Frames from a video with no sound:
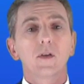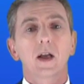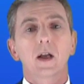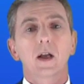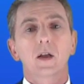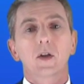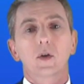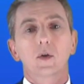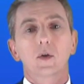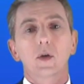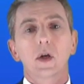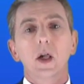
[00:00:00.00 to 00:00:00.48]
U
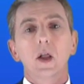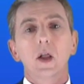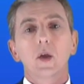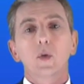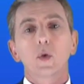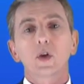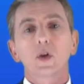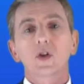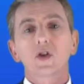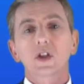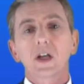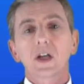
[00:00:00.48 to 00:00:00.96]
value,
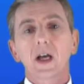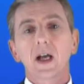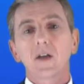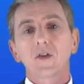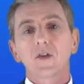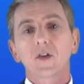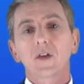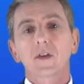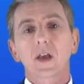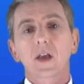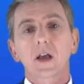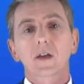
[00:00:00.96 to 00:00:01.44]
which
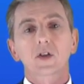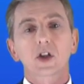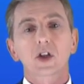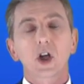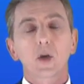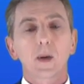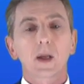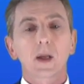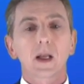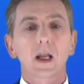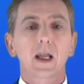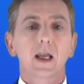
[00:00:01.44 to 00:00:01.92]
tells us that
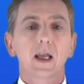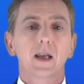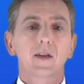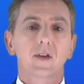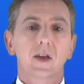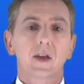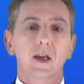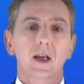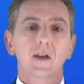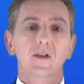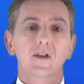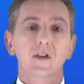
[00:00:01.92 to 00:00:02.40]
double
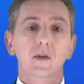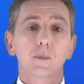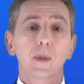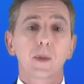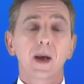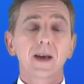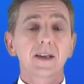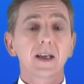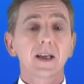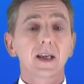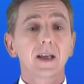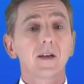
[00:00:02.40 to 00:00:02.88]
glazing is a
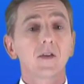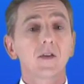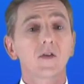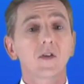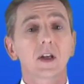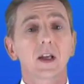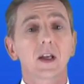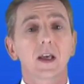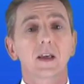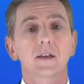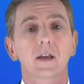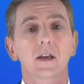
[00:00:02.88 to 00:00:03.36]
better
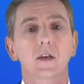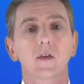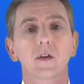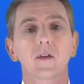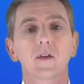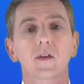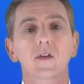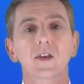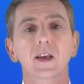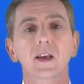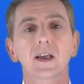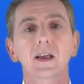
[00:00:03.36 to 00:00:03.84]
insulator
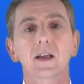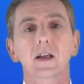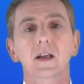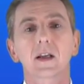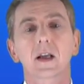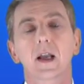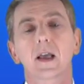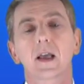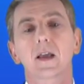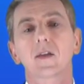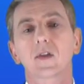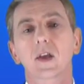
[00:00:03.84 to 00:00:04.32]
than
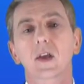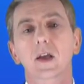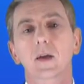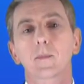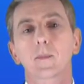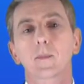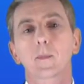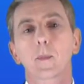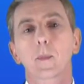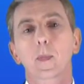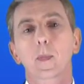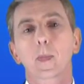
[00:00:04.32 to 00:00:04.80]
single
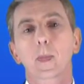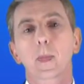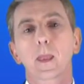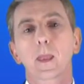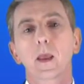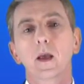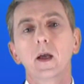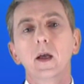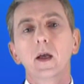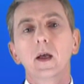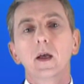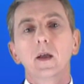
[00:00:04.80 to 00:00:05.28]
glazing.
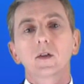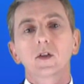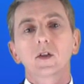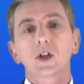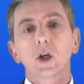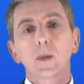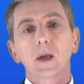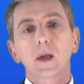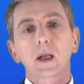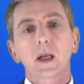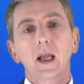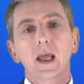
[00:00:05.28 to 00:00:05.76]

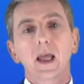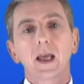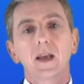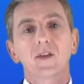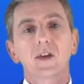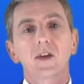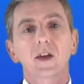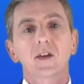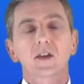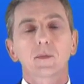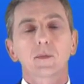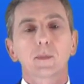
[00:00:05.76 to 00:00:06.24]
Double
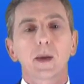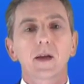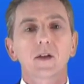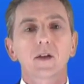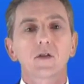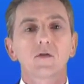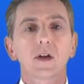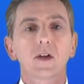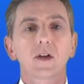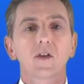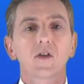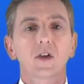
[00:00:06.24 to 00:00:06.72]
glazing is a
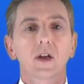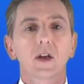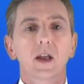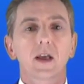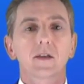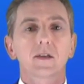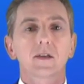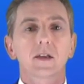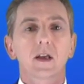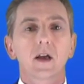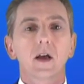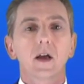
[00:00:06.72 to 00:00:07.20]
better
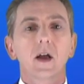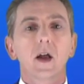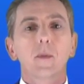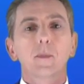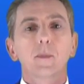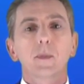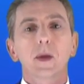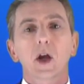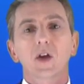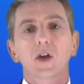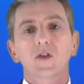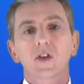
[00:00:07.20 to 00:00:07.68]
insulator
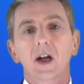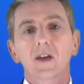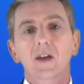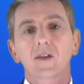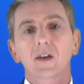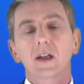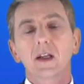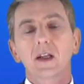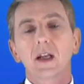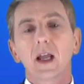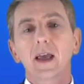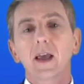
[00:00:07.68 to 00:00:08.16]
because it
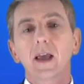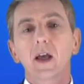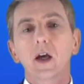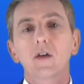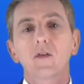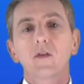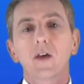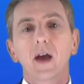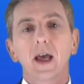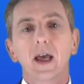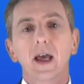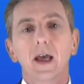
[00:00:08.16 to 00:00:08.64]
has a
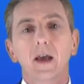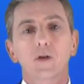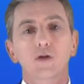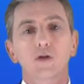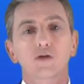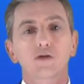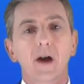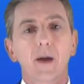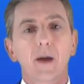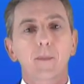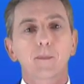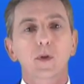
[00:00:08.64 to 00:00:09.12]
layer of
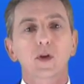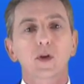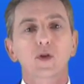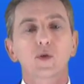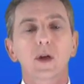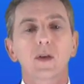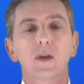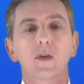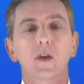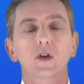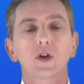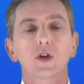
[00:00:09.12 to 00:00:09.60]
air trapped
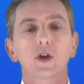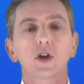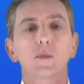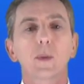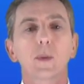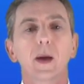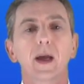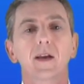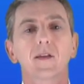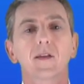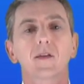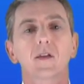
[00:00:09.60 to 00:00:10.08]
between the
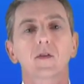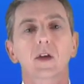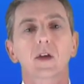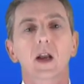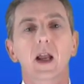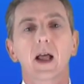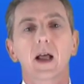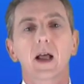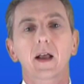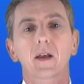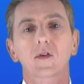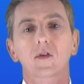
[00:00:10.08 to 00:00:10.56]
two panes of
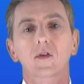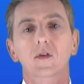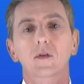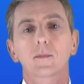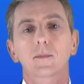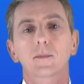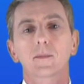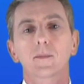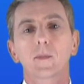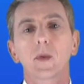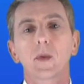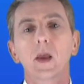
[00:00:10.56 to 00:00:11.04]

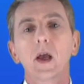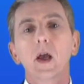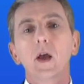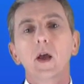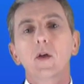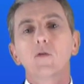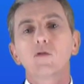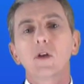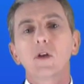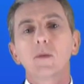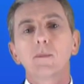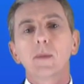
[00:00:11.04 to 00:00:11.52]
glass.
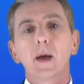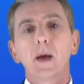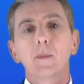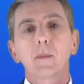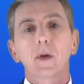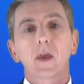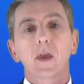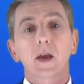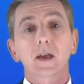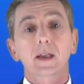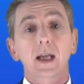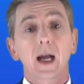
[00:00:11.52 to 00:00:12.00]

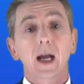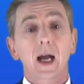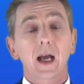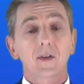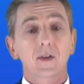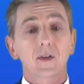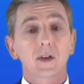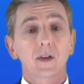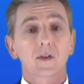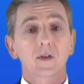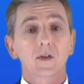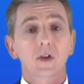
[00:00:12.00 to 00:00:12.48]
Remember that
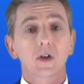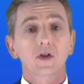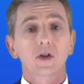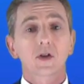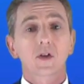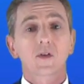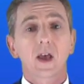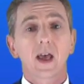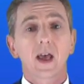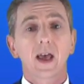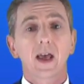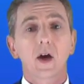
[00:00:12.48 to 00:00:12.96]
gases
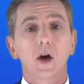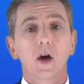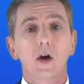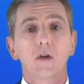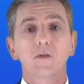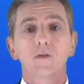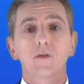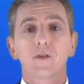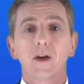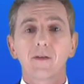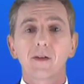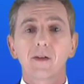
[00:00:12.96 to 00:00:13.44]
such as air
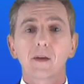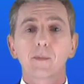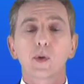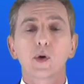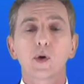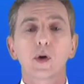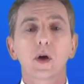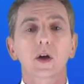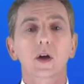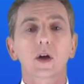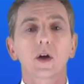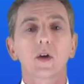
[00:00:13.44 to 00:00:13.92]
are very
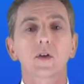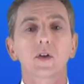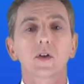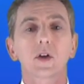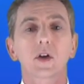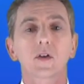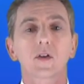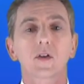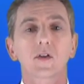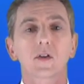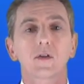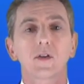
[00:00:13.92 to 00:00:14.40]
poor
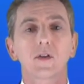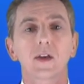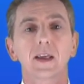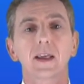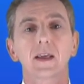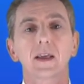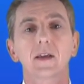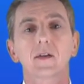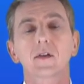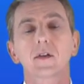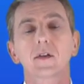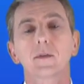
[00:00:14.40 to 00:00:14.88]
conductors of
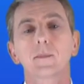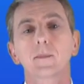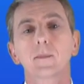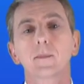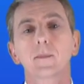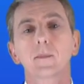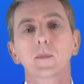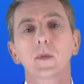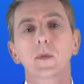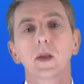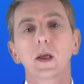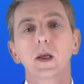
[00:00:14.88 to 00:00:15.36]
heat.